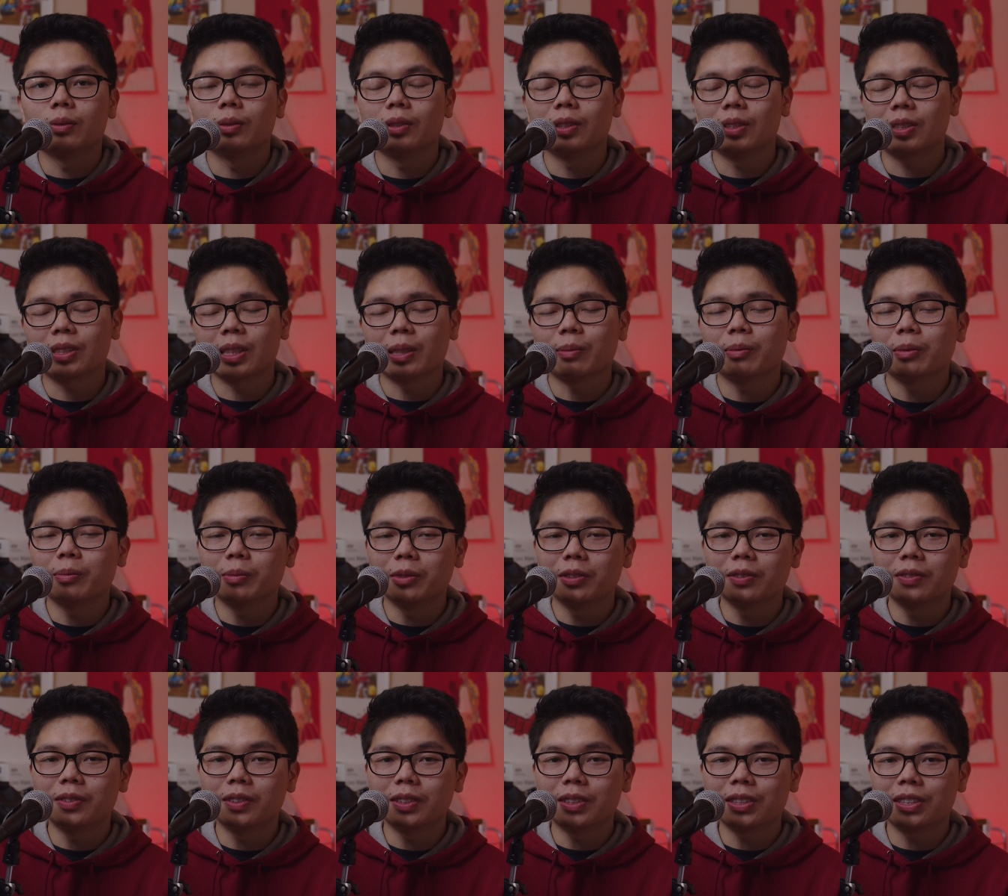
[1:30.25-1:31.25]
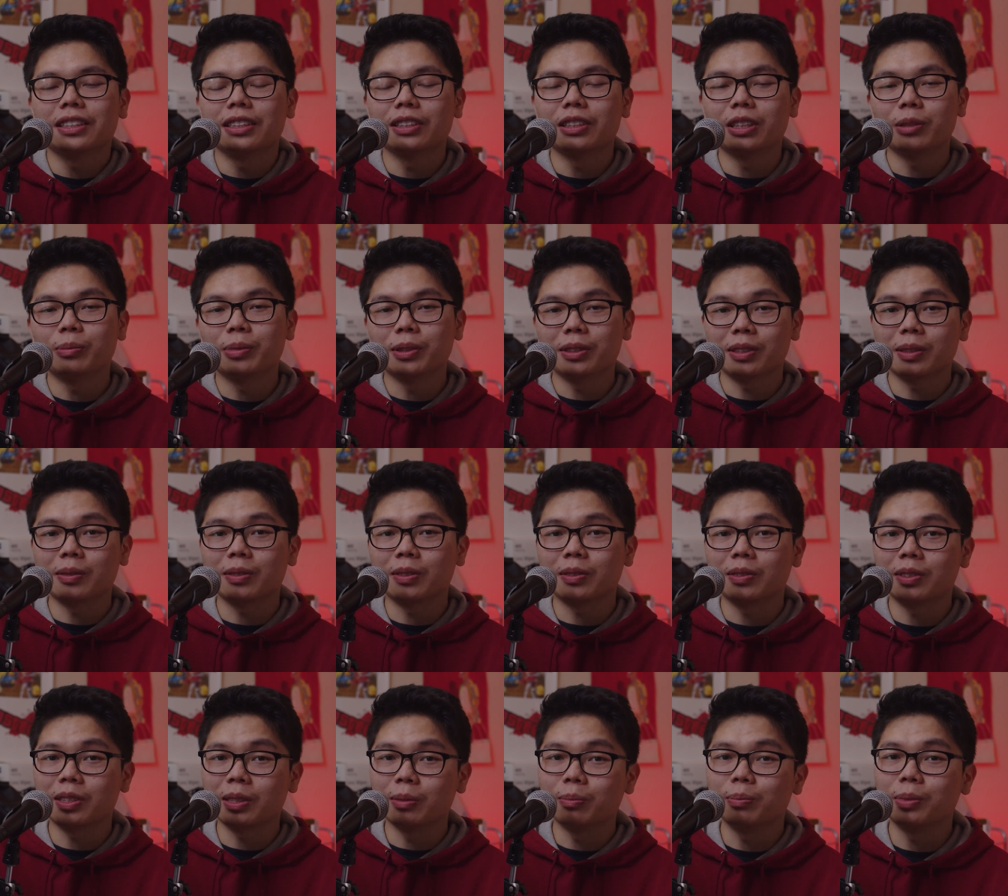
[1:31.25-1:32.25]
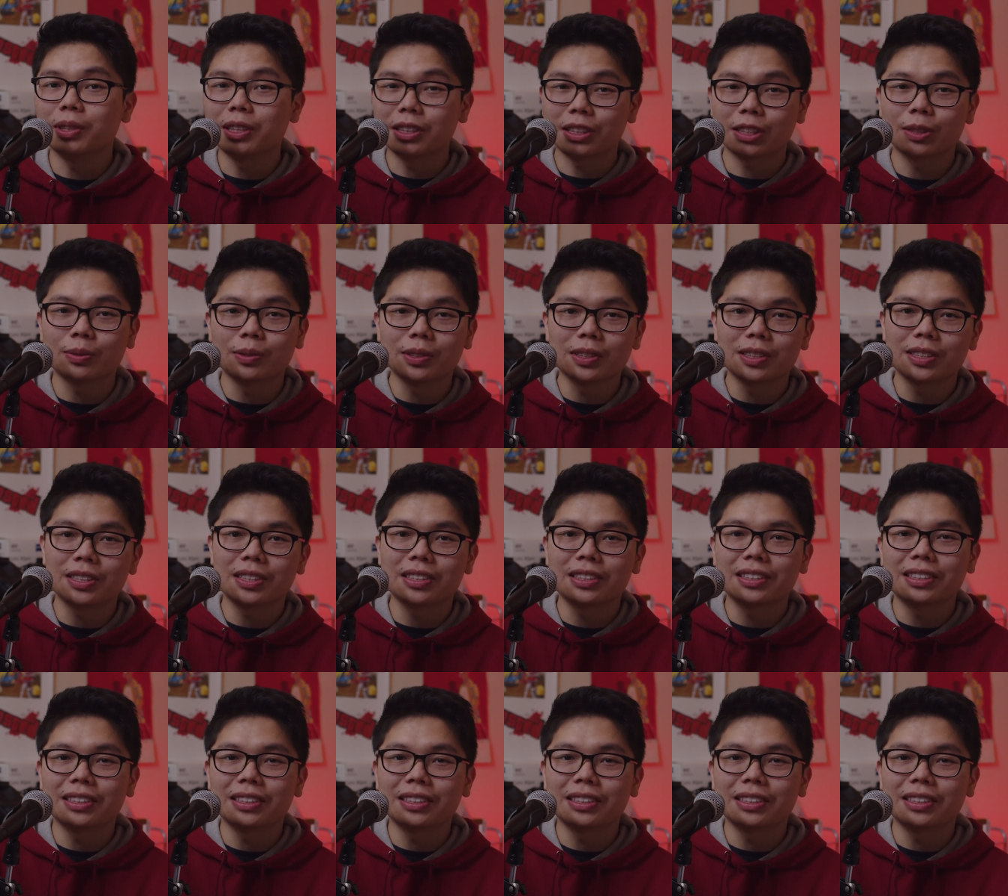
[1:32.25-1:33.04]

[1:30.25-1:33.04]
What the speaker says: With these type of movies, it all builds up to some big twists.